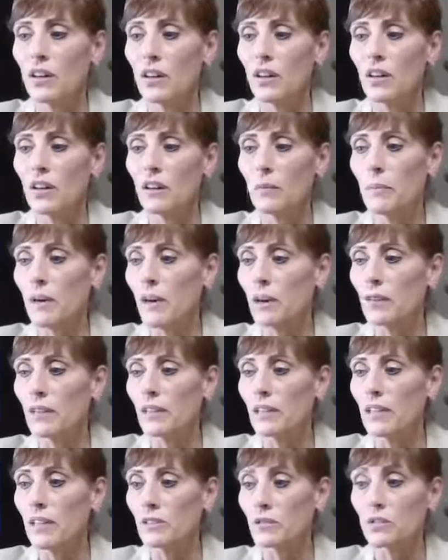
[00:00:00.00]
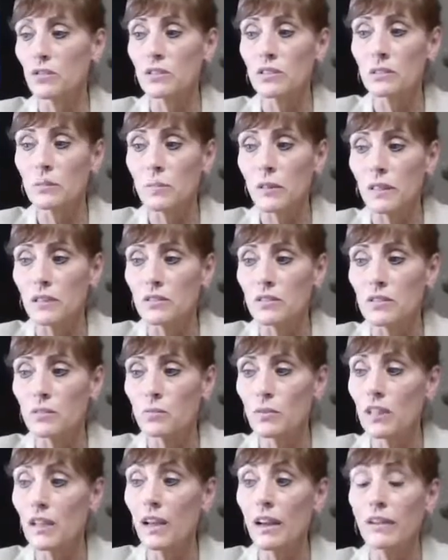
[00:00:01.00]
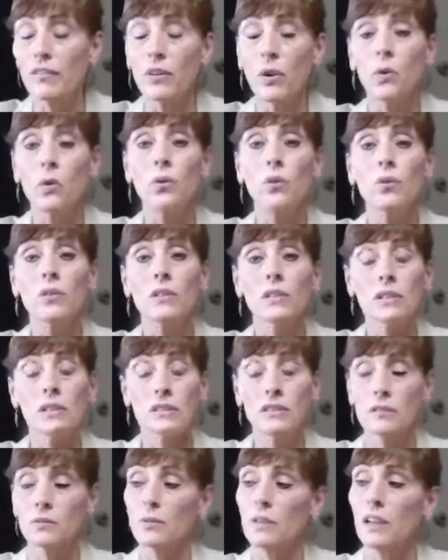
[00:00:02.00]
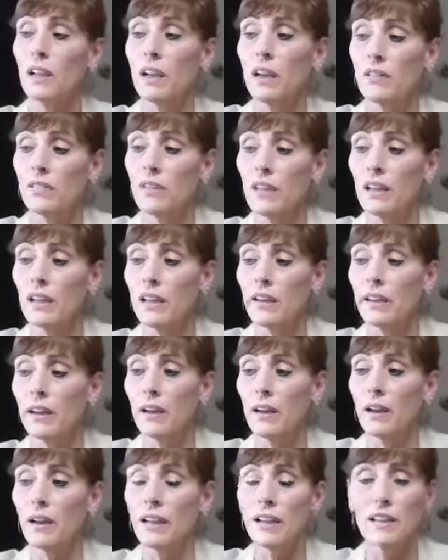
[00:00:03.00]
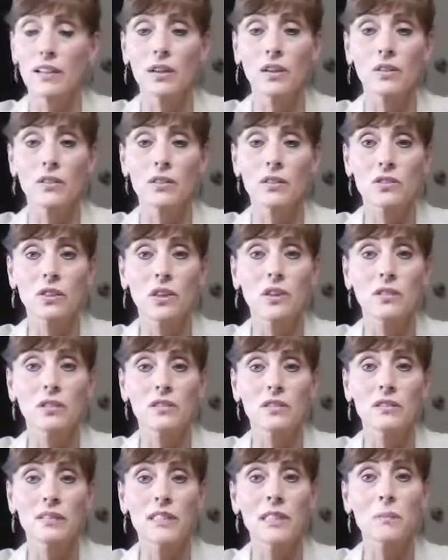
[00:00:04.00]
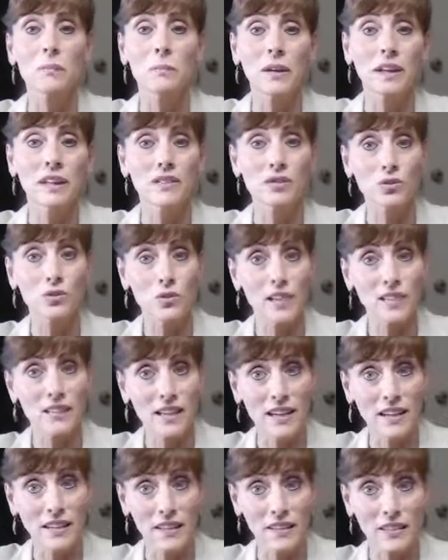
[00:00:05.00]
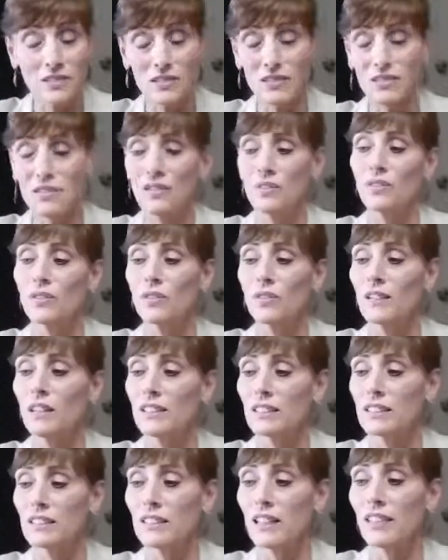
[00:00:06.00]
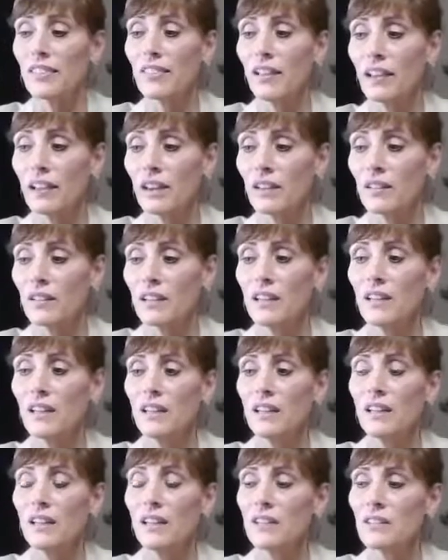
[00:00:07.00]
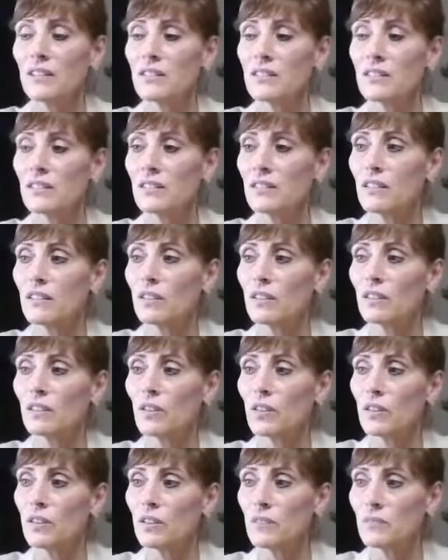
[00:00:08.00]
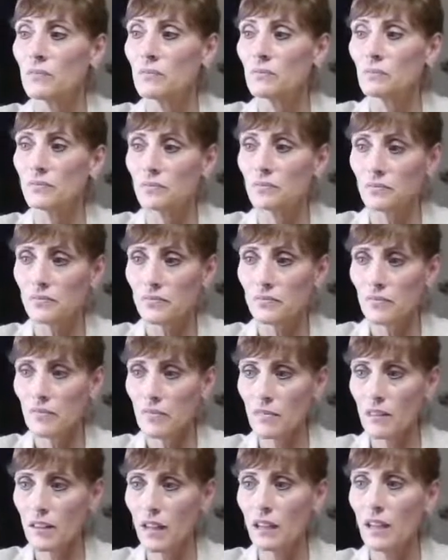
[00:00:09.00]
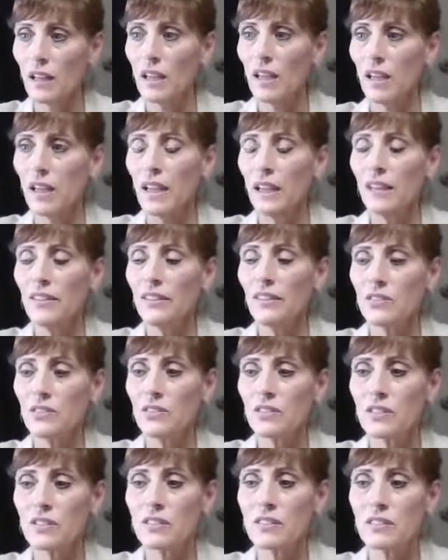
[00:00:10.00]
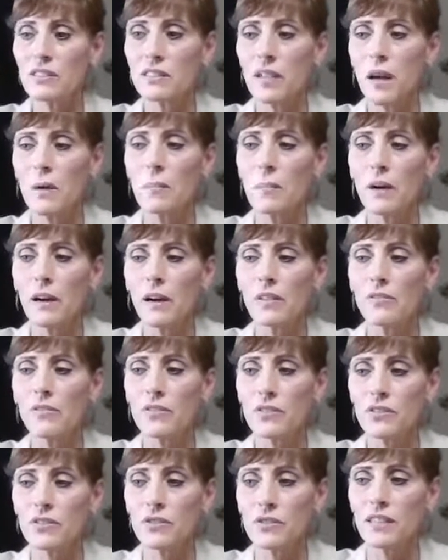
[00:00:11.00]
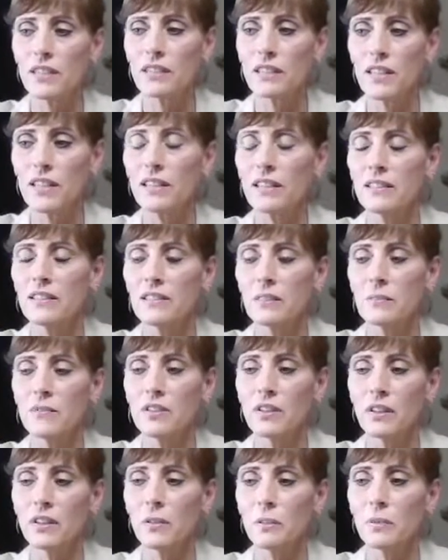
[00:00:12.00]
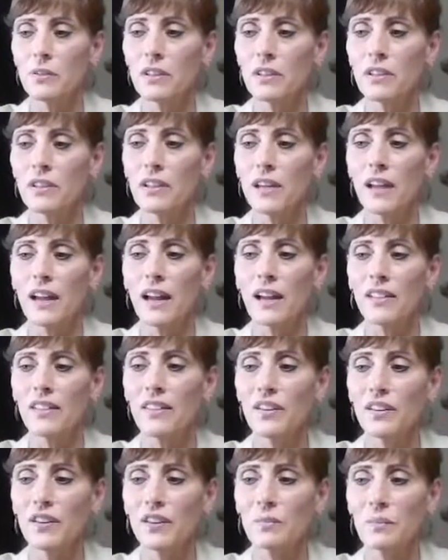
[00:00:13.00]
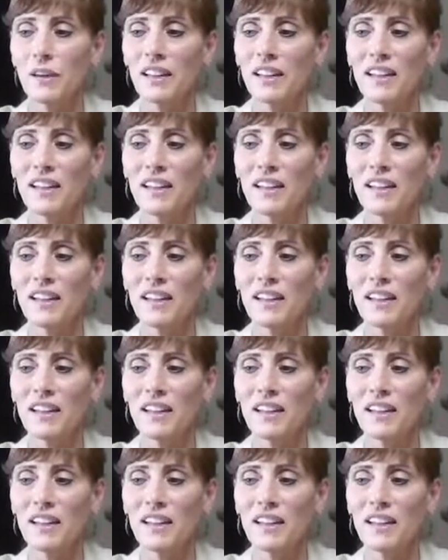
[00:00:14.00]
about natural sleep aids. We have a whole list. We have a uh, handout that's called Sleep and Stress Aids. If you'd like to get that, it's there for you. And these are just some of the stress aids. I'm sorry I put a little line there by